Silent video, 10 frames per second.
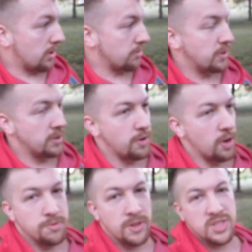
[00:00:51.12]
lot of
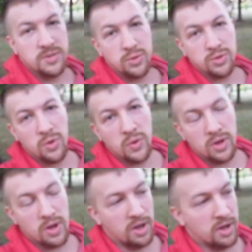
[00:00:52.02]
fall festivals
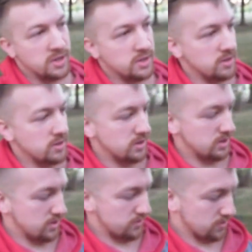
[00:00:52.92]
going on and
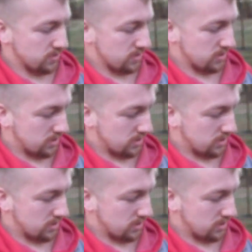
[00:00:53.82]
different,